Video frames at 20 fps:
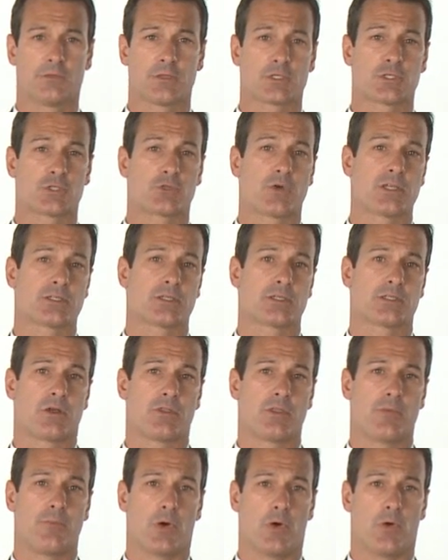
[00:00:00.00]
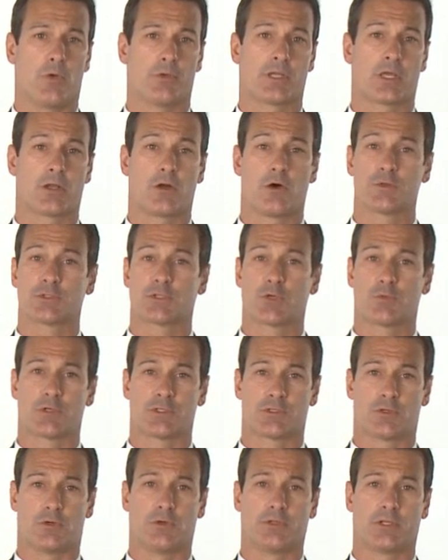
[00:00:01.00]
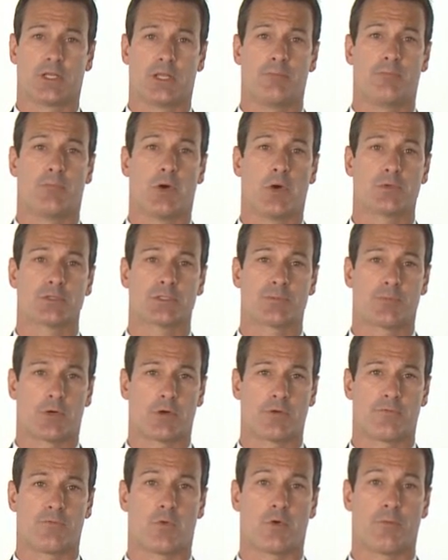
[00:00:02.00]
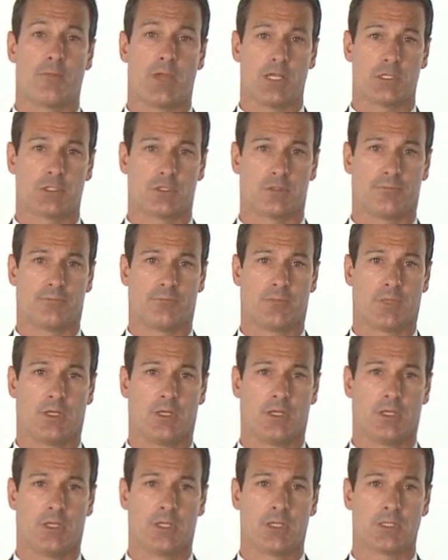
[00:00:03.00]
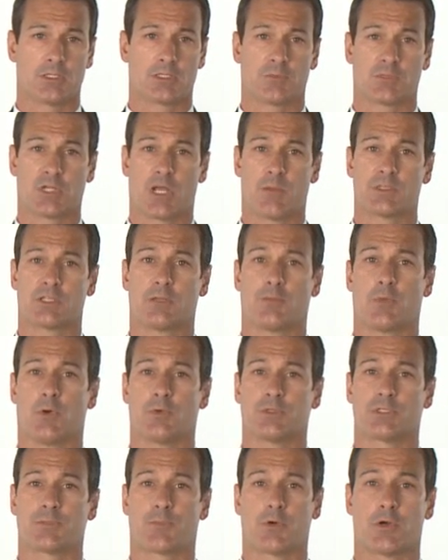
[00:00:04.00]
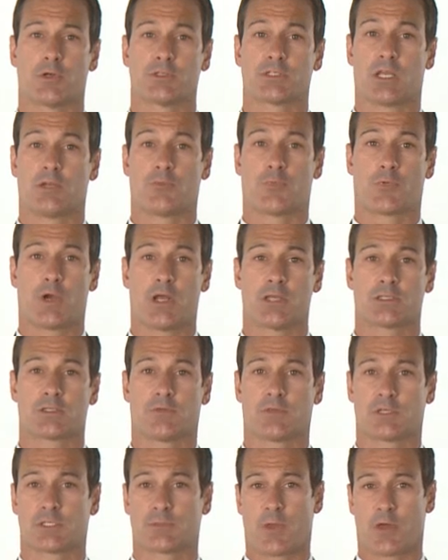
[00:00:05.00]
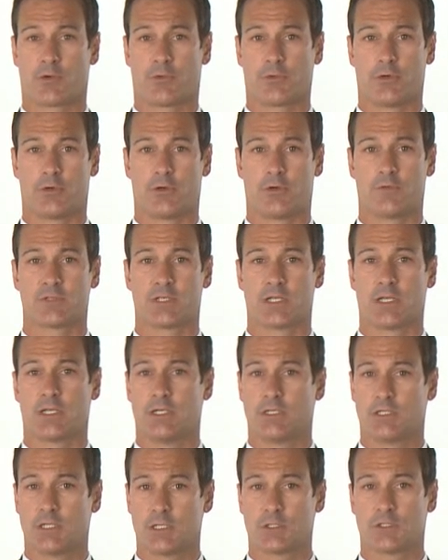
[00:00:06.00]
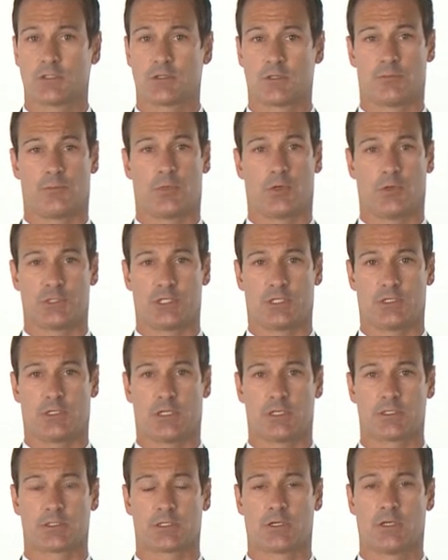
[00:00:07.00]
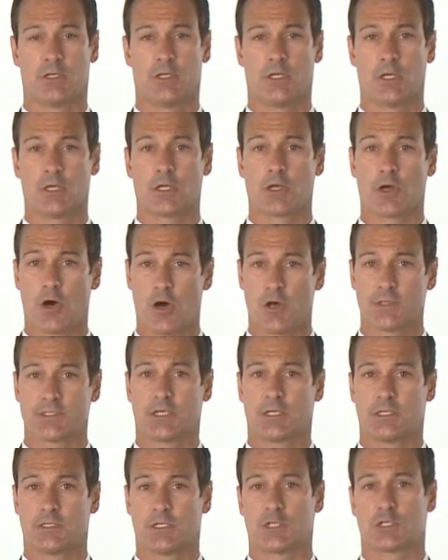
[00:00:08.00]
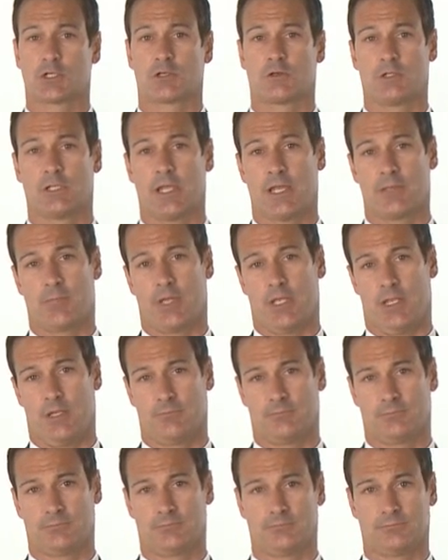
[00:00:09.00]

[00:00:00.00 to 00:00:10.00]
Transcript: The stresses on the bone can also result in bone spur formation. Sometimes the bone spurs can press on the spinal nerves in addition to the bulging disc, causing additional leg pain.